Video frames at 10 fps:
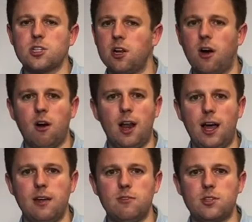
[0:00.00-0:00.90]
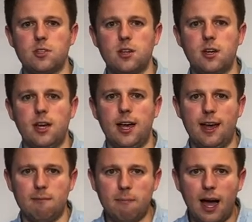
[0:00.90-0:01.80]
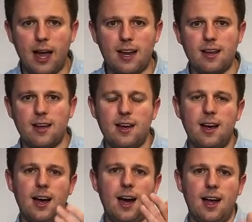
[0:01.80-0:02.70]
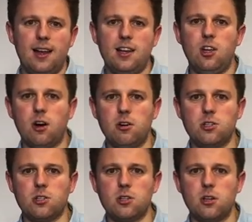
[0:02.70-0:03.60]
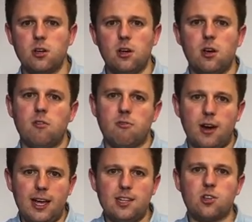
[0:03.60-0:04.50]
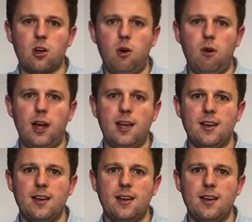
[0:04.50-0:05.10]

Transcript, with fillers: in our lives, in mine and in yours, for His glory.